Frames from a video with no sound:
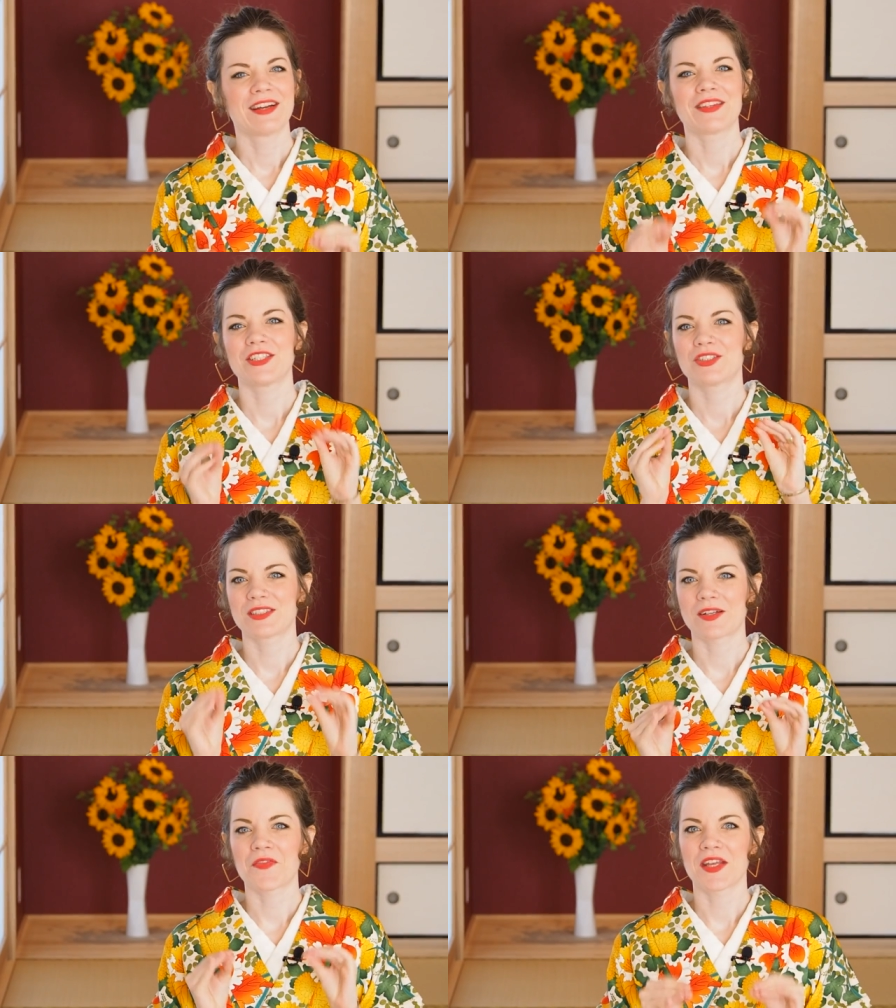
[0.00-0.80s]
That's
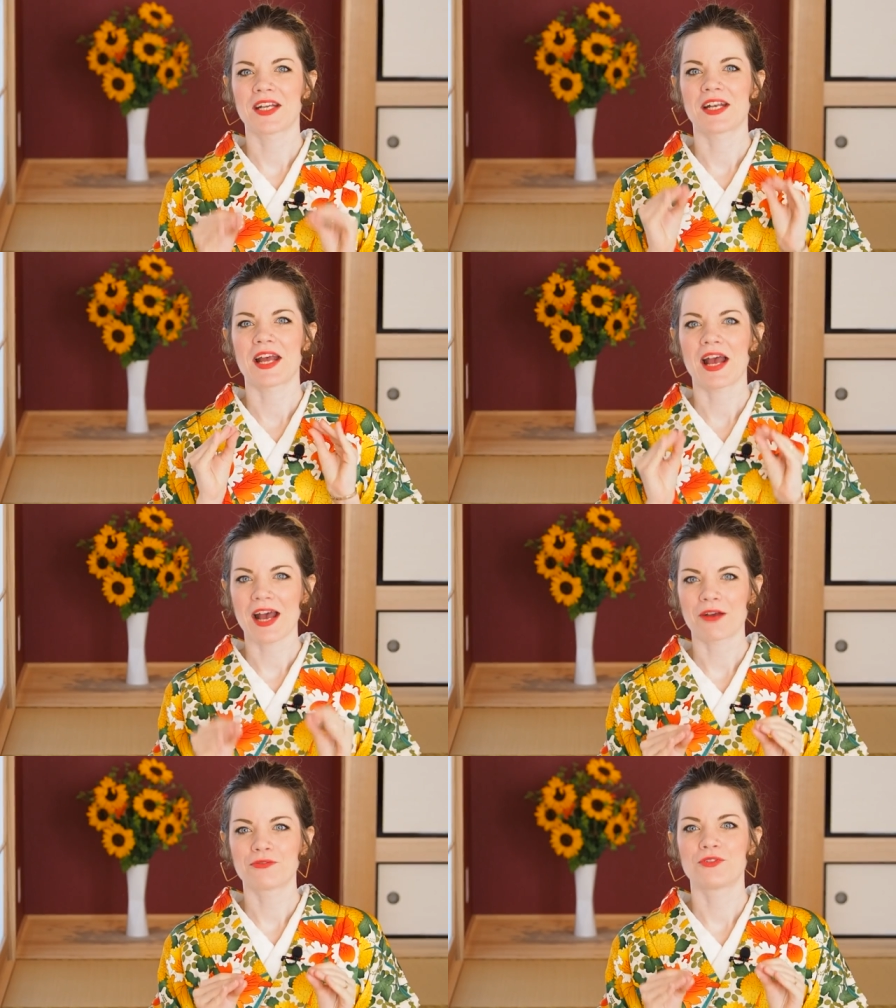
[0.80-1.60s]
just something that I
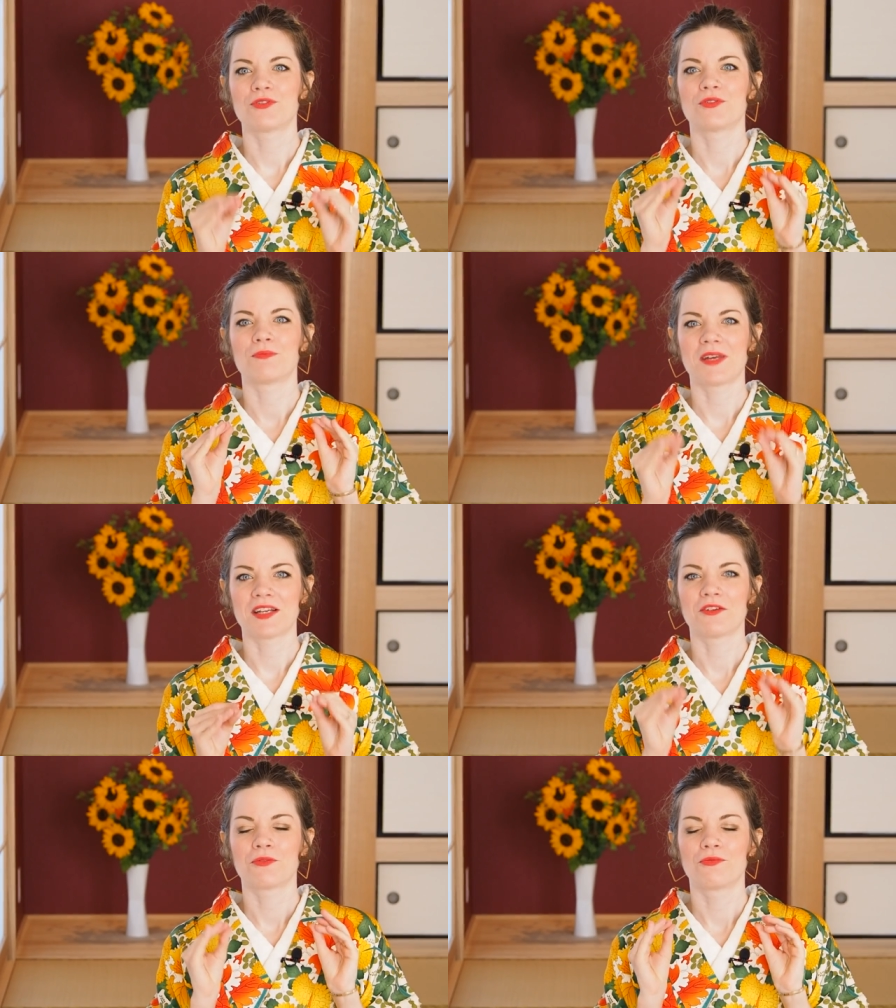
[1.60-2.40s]
have to
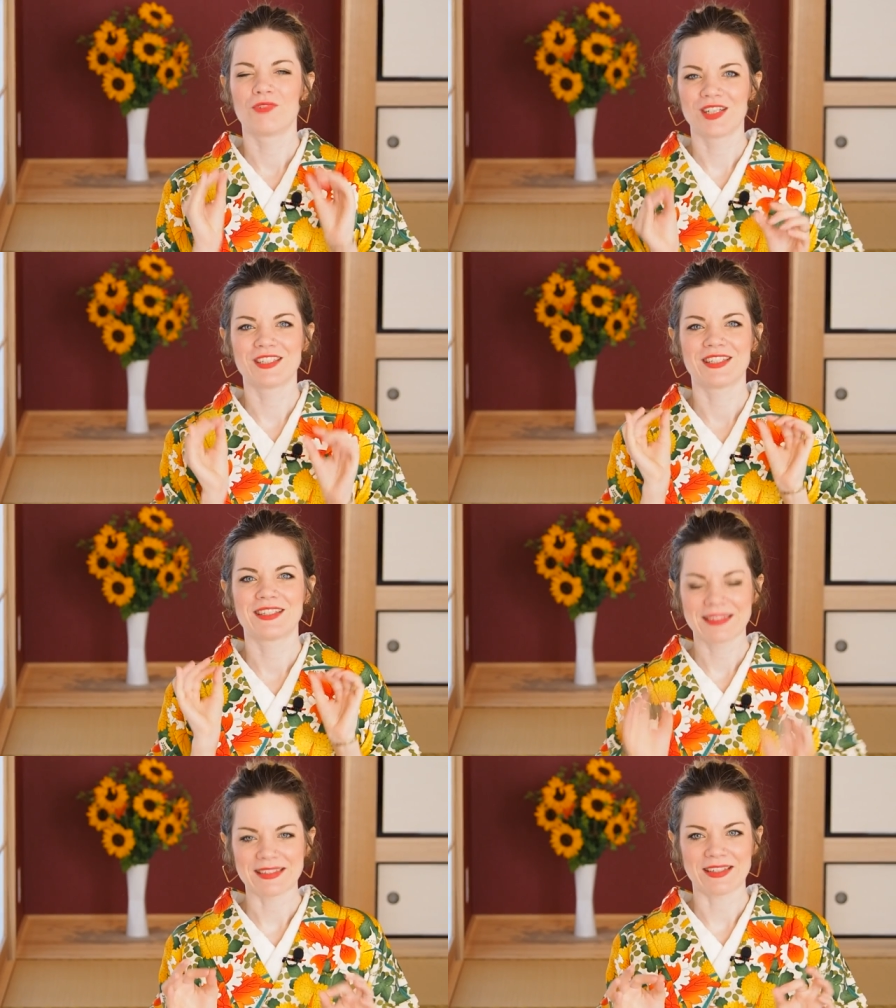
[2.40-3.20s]
make really
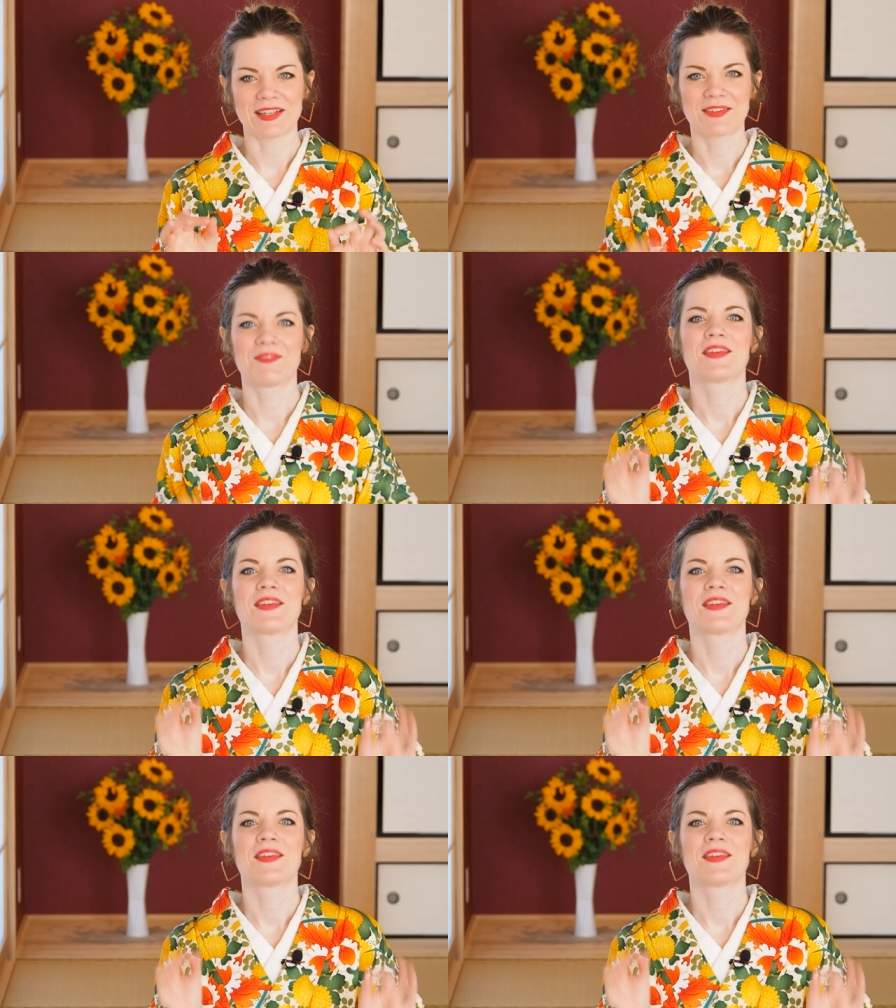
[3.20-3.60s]
clear.